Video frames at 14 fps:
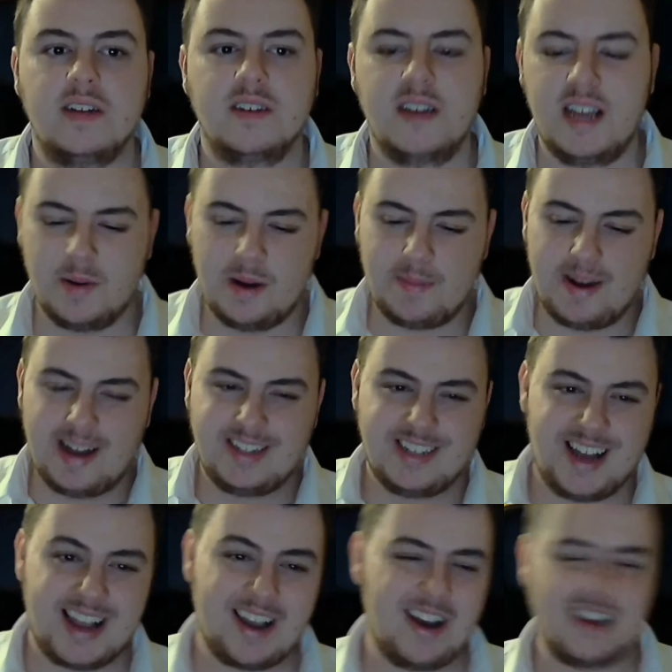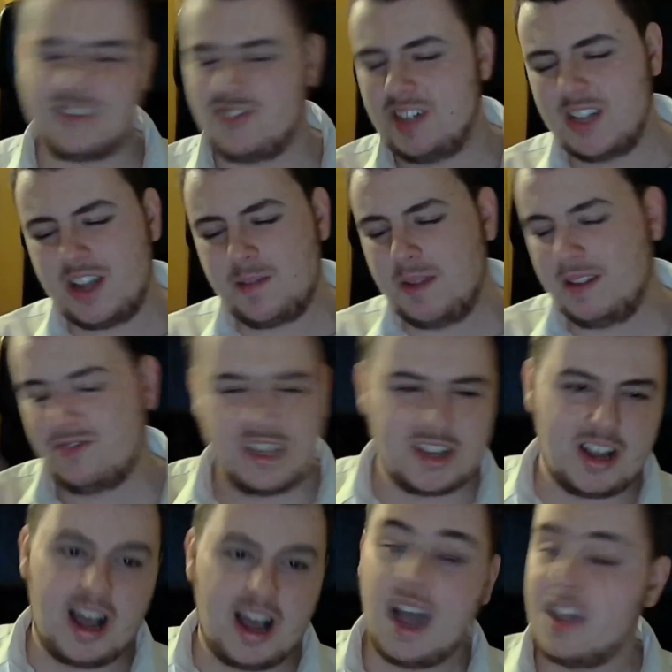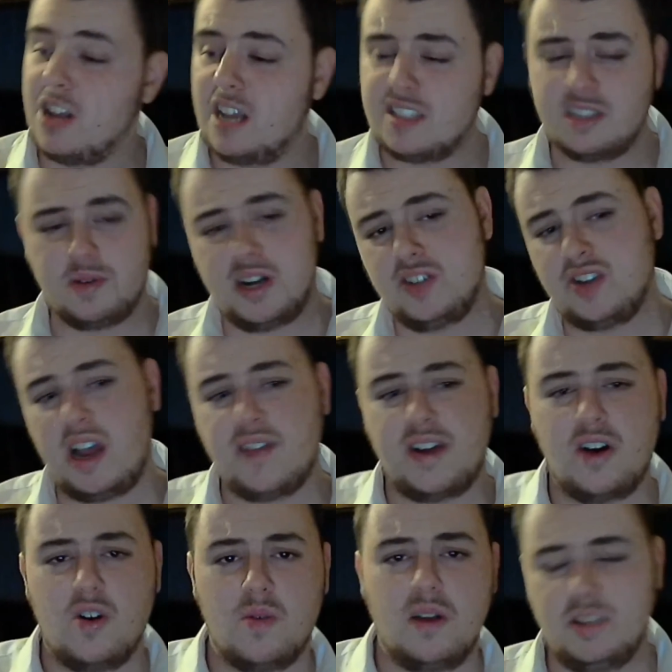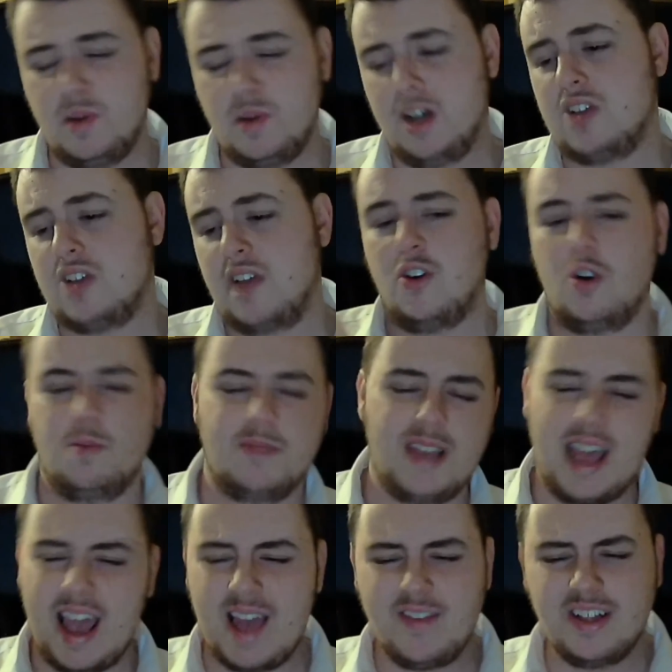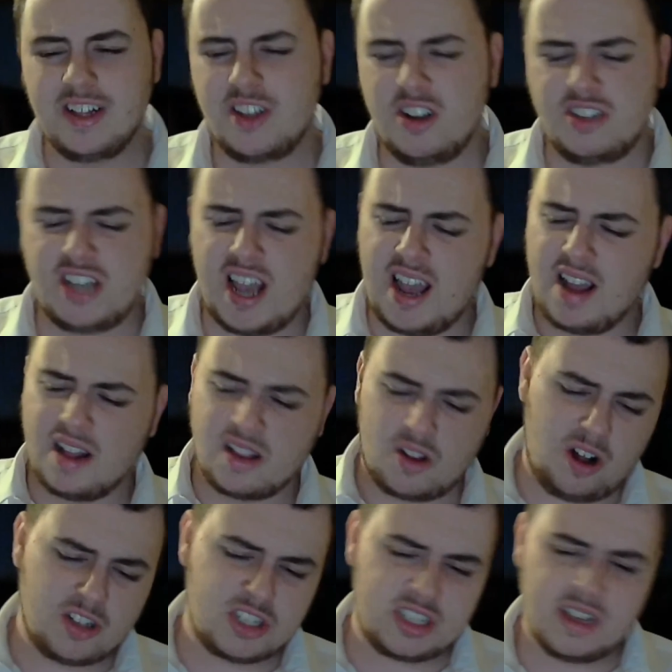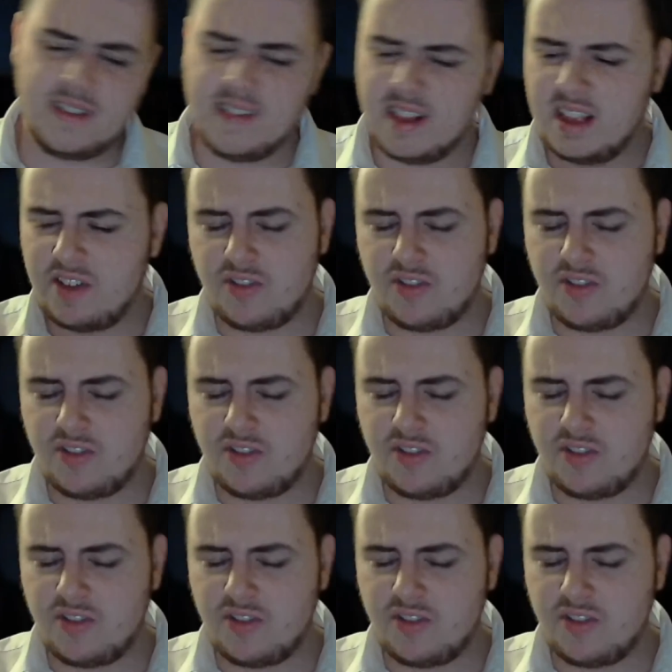Hey, you want to buy a Jaguar? It's really good, man. Really good. I still want to drive it home. Yeah, really good. Yeah, gorgeous.